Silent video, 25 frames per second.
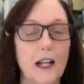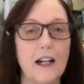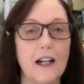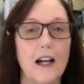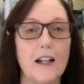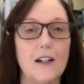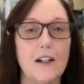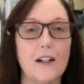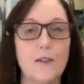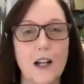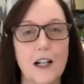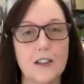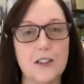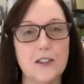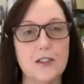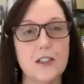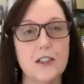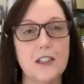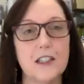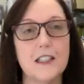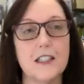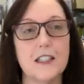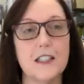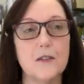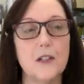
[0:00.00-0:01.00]
got around to it
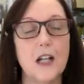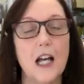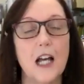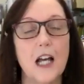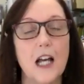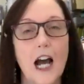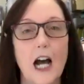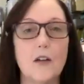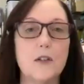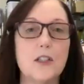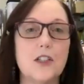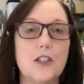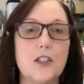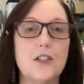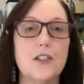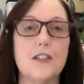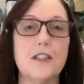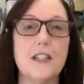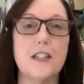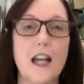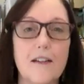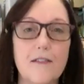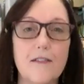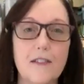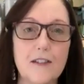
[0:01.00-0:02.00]
because if i was just
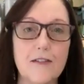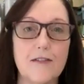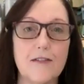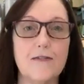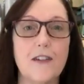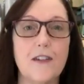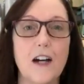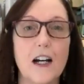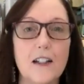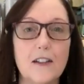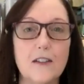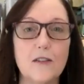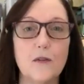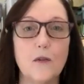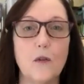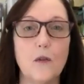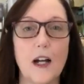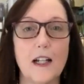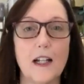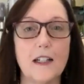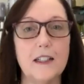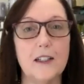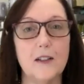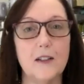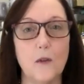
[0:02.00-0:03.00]
having fun
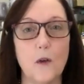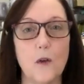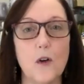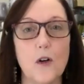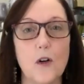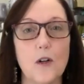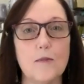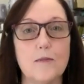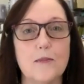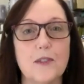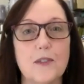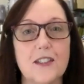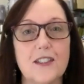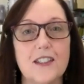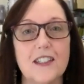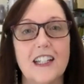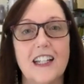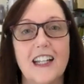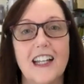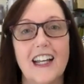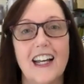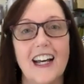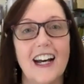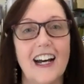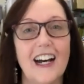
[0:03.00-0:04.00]
winding warps
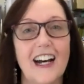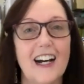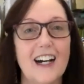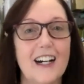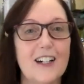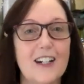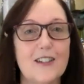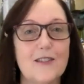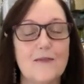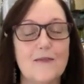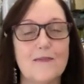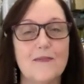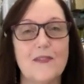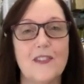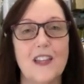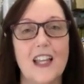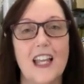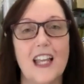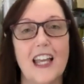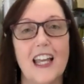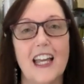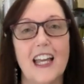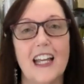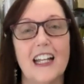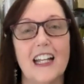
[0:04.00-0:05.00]
um,
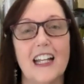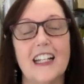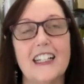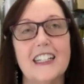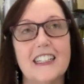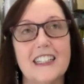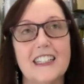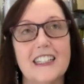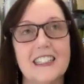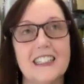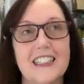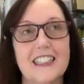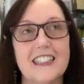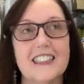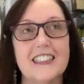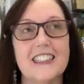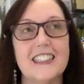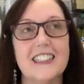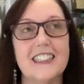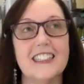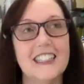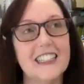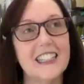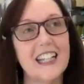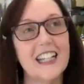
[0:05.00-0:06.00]
it,
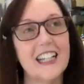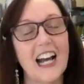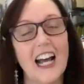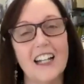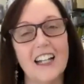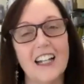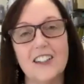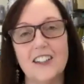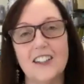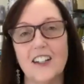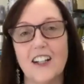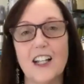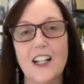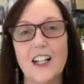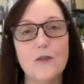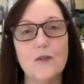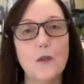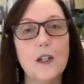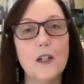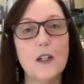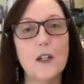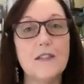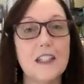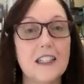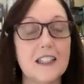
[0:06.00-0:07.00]
i don't know and
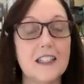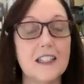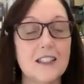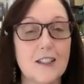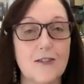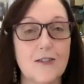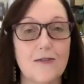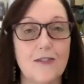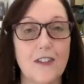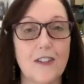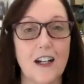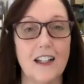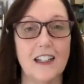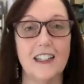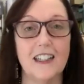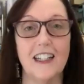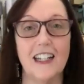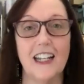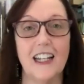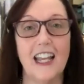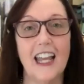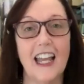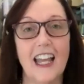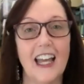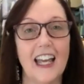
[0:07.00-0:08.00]
weaving is fun
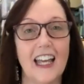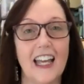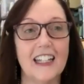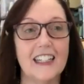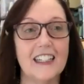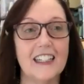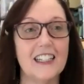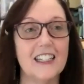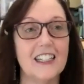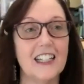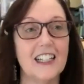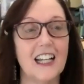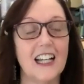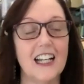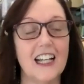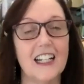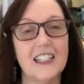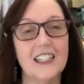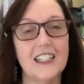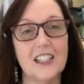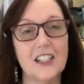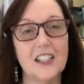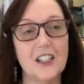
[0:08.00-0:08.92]
and uh,